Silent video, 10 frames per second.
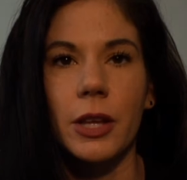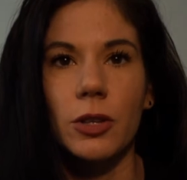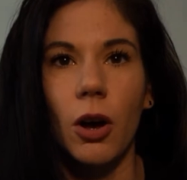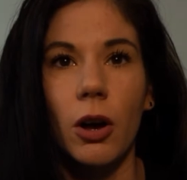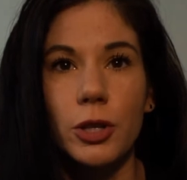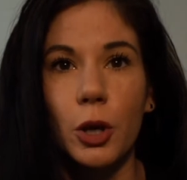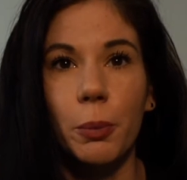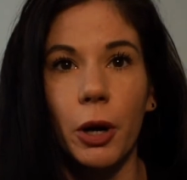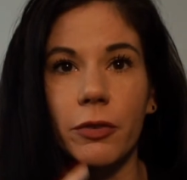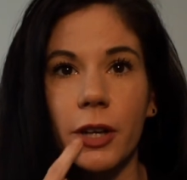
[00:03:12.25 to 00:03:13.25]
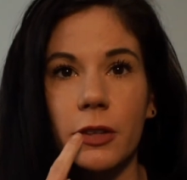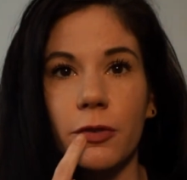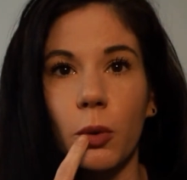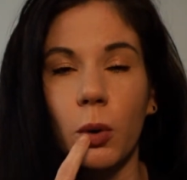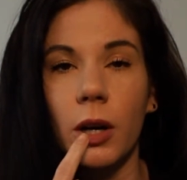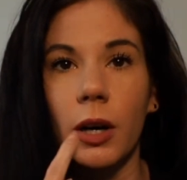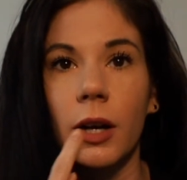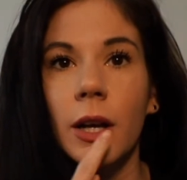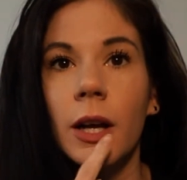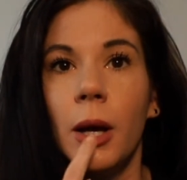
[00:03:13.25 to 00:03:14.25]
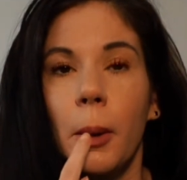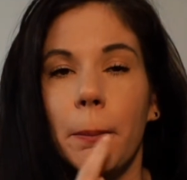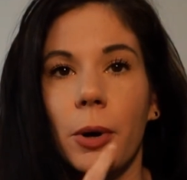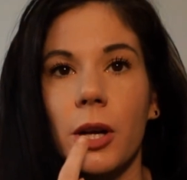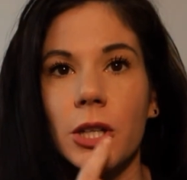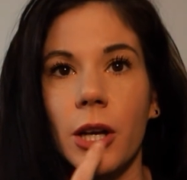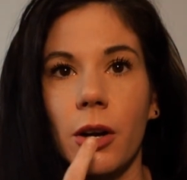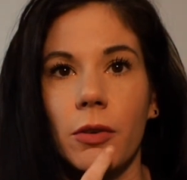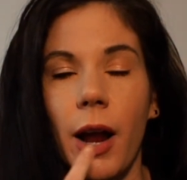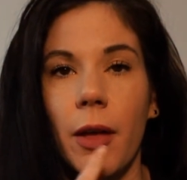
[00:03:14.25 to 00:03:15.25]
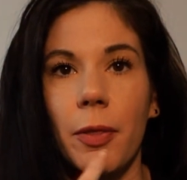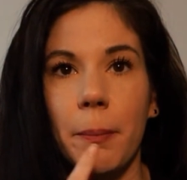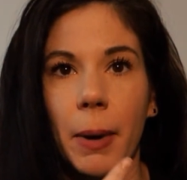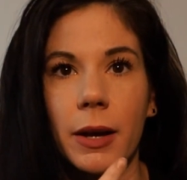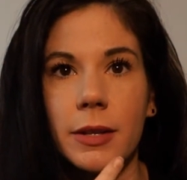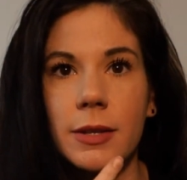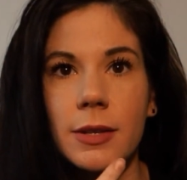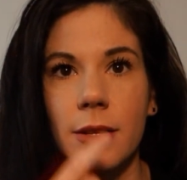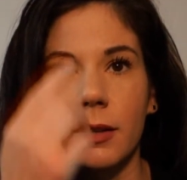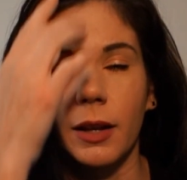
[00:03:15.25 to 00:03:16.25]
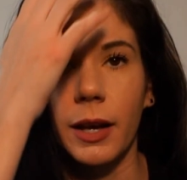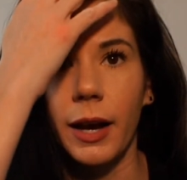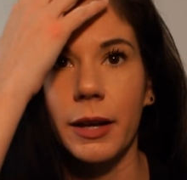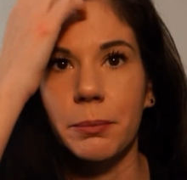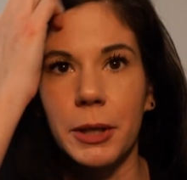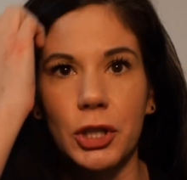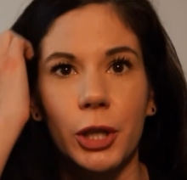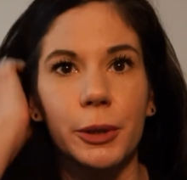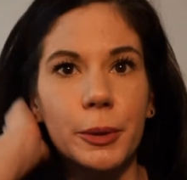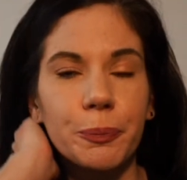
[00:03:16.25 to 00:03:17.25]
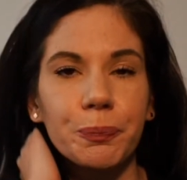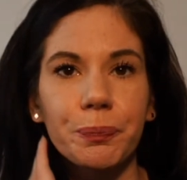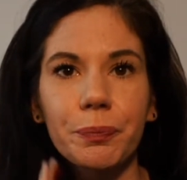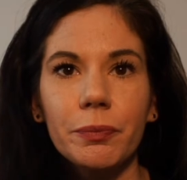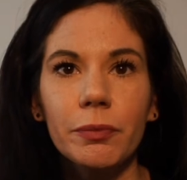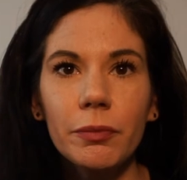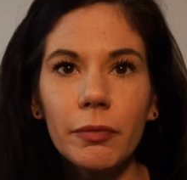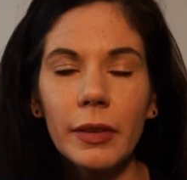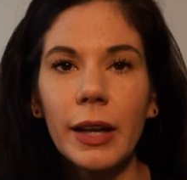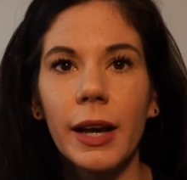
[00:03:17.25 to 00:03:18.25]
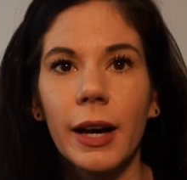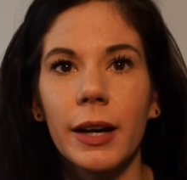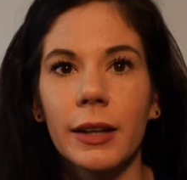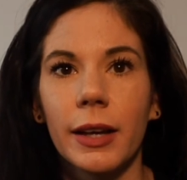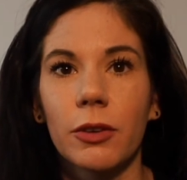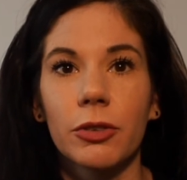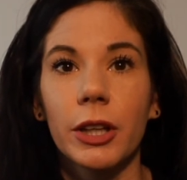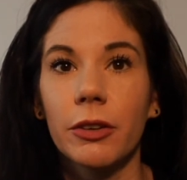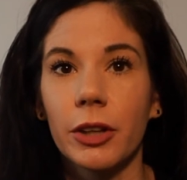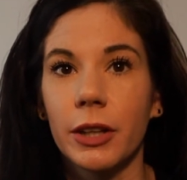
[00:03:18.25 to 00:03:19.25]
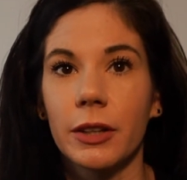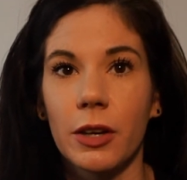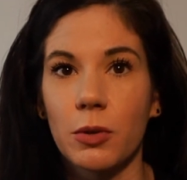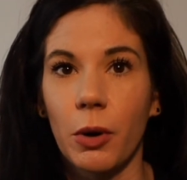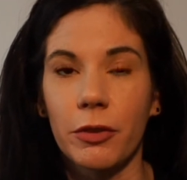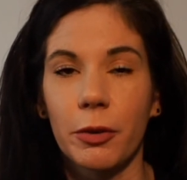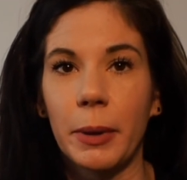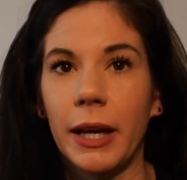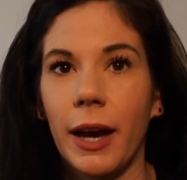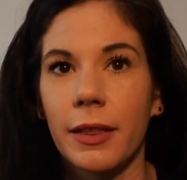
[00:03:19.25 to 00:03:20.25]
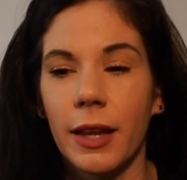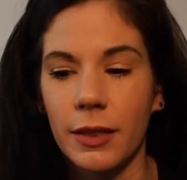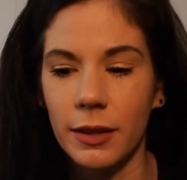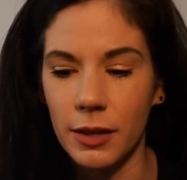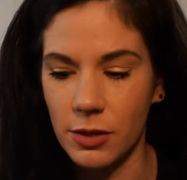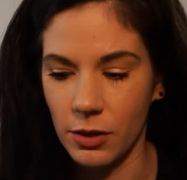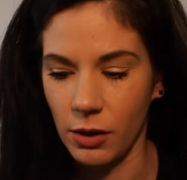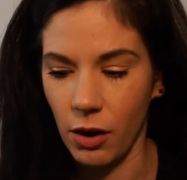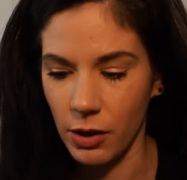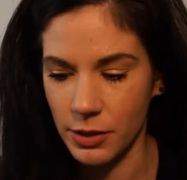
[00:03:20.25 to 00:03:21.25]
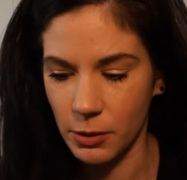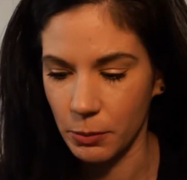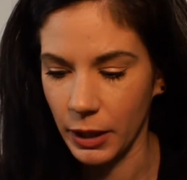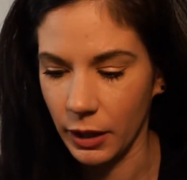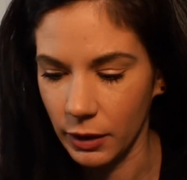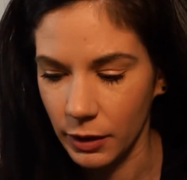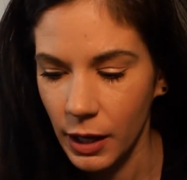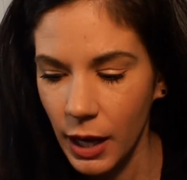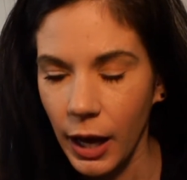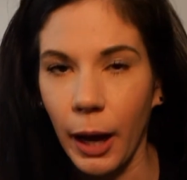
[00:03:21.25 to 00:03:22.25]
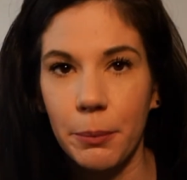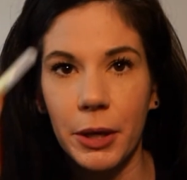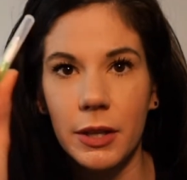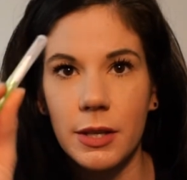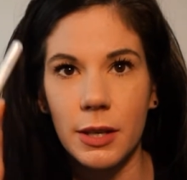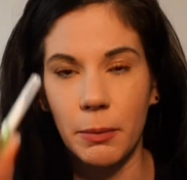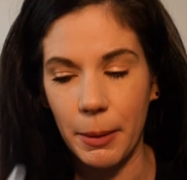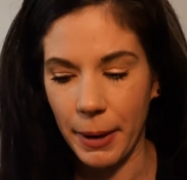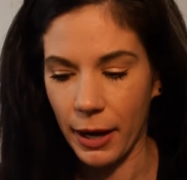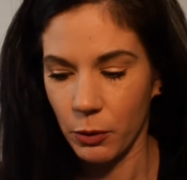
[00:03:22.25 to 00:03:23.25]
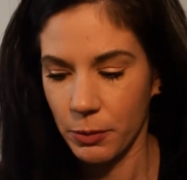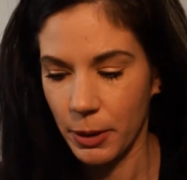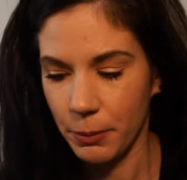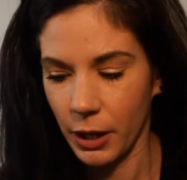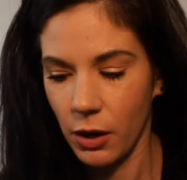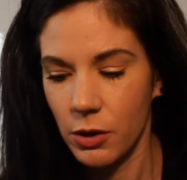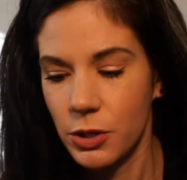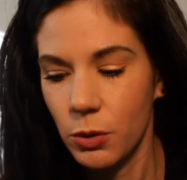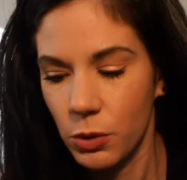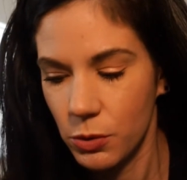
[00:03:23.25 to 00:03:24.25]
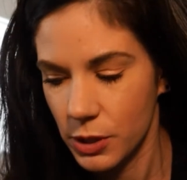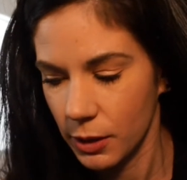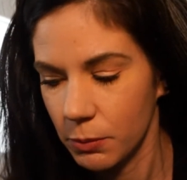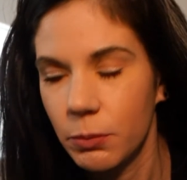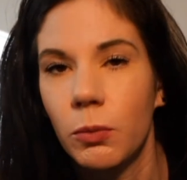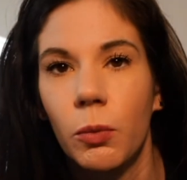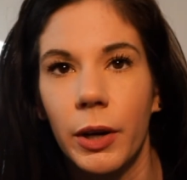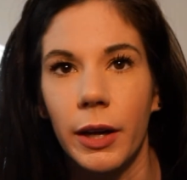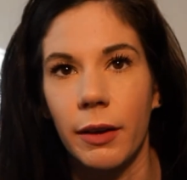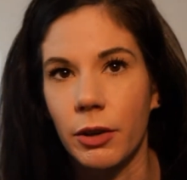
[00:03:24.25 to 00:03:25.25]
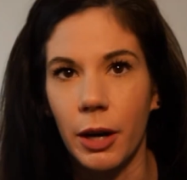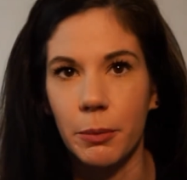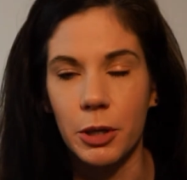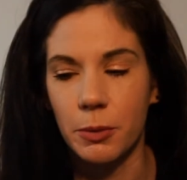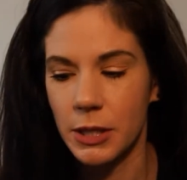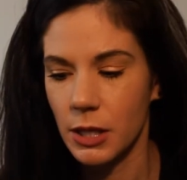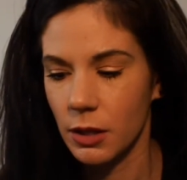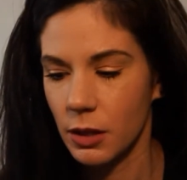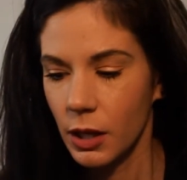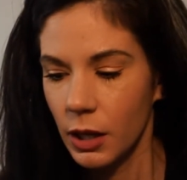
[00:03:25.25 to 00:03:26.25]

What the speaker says: It's also perfect for brushing around the buttons like I had mentioned, and it really does work for me. I think that these are awesome, and I bring these in my bag with me, but I also use them whenever I brush my teeth.